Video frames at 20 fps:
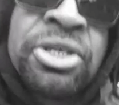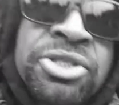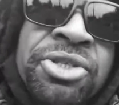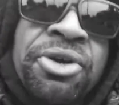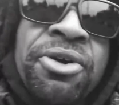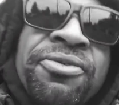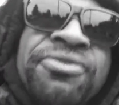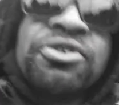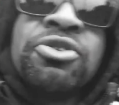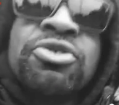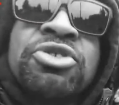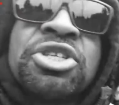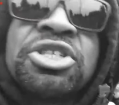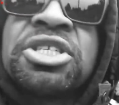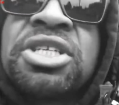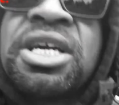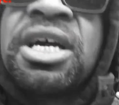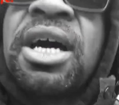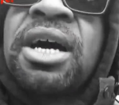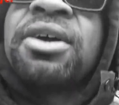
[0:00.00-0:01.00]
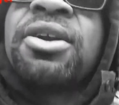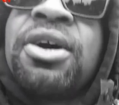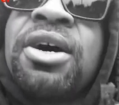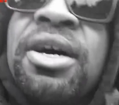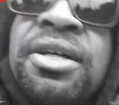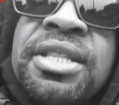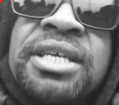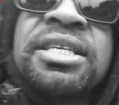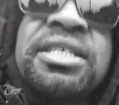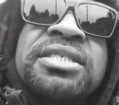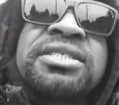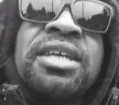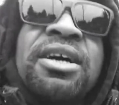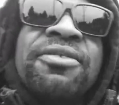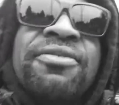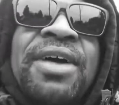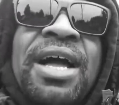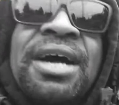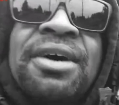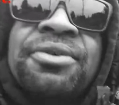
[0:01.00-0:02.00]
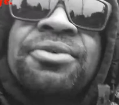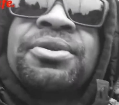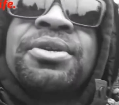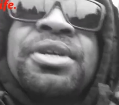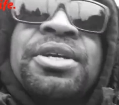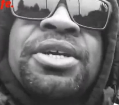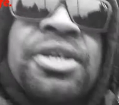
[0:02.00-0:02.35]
So if you just cut all this stuff out,